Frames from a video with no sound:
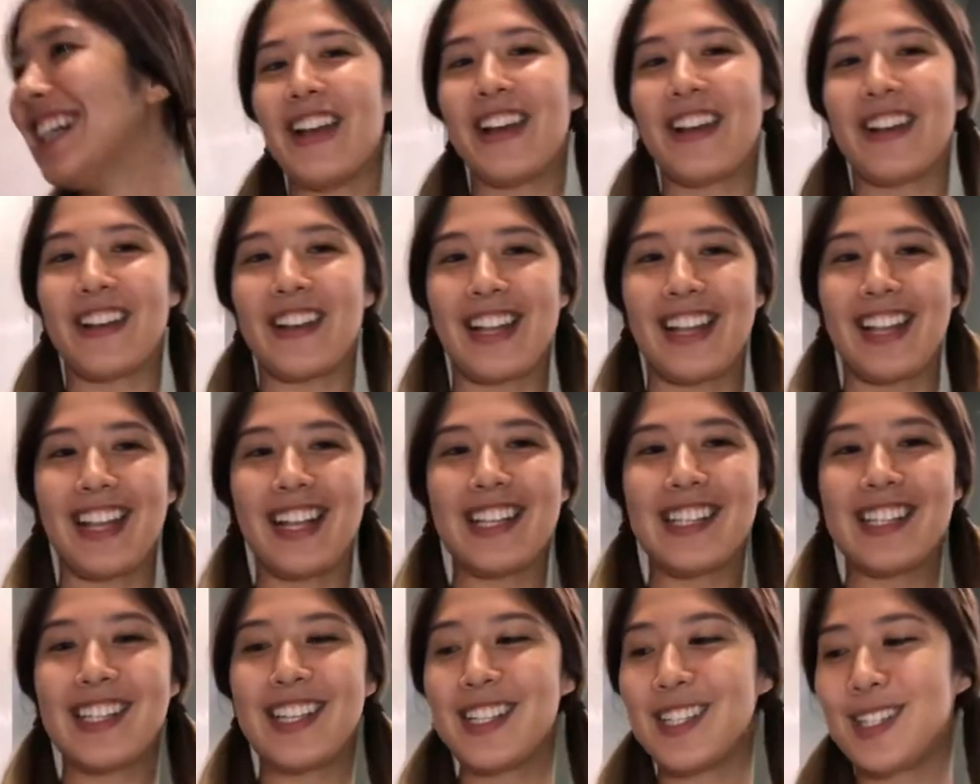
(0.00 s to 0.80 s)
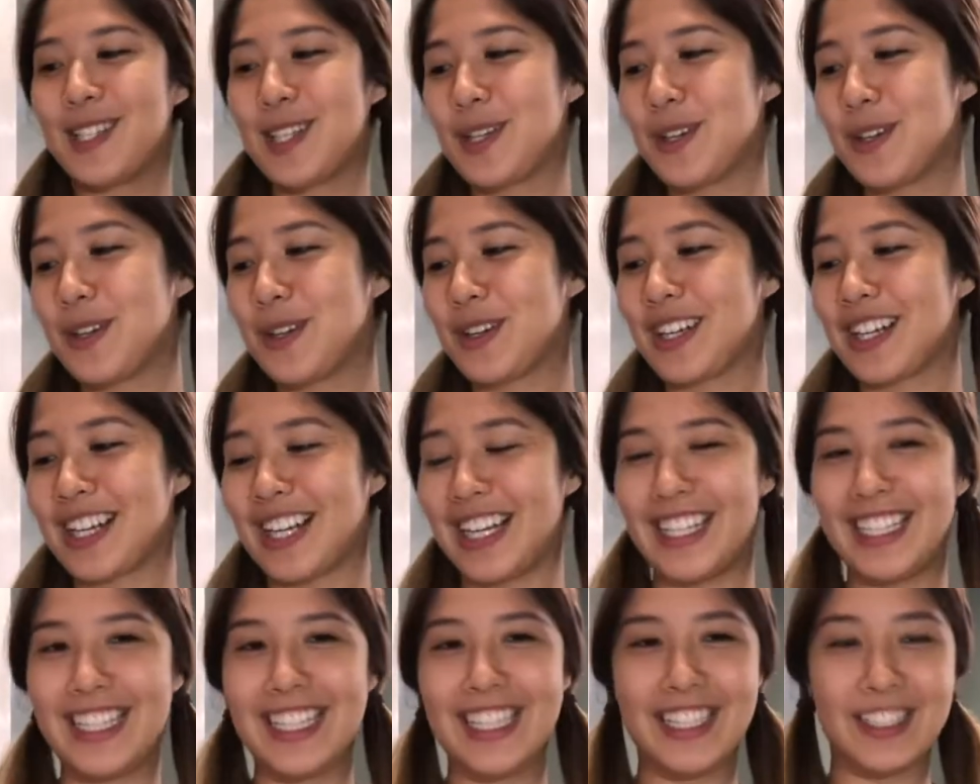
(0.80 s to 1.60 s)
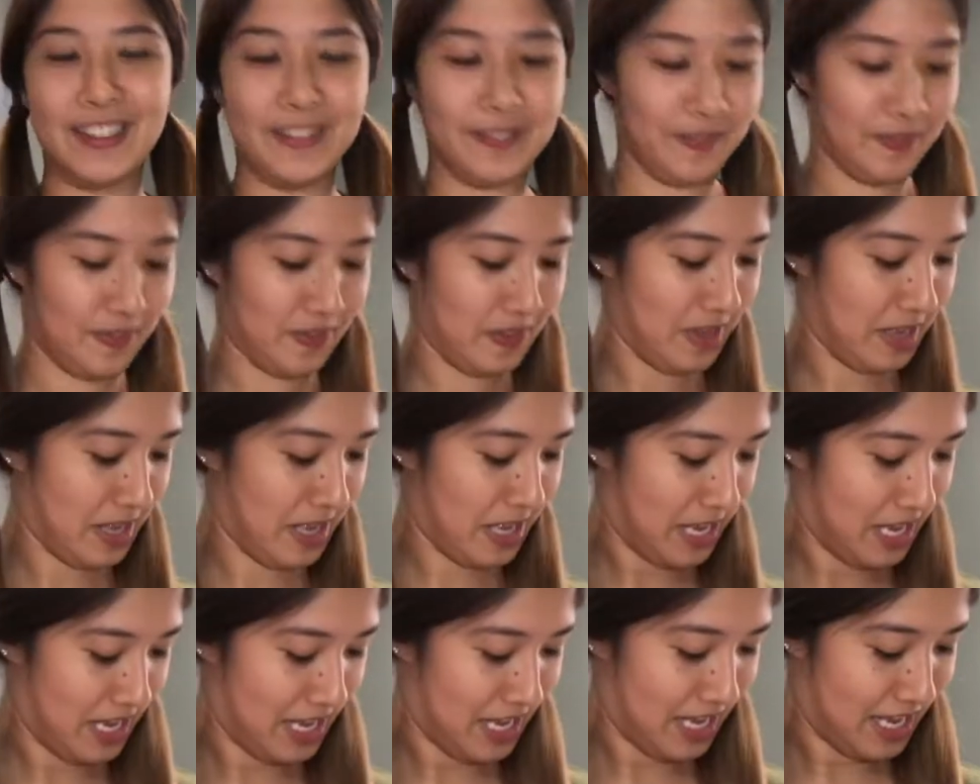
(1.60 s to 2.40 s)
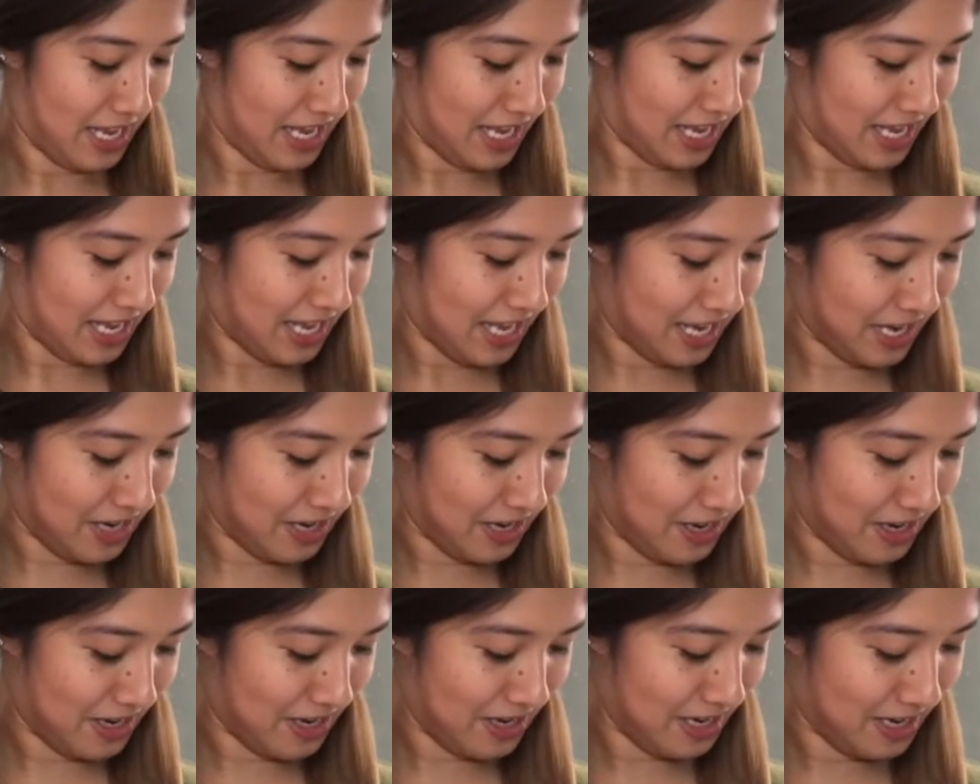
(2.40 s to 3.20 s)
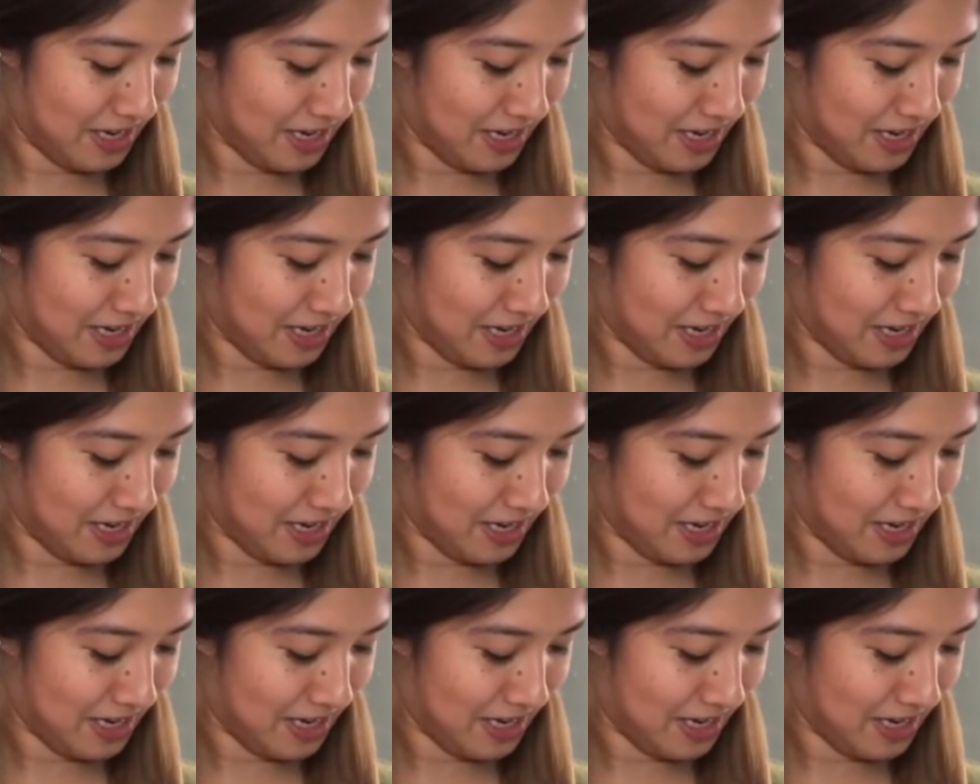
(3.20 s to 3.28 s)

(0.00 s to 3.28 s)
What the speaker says: Okay, they said to cut it here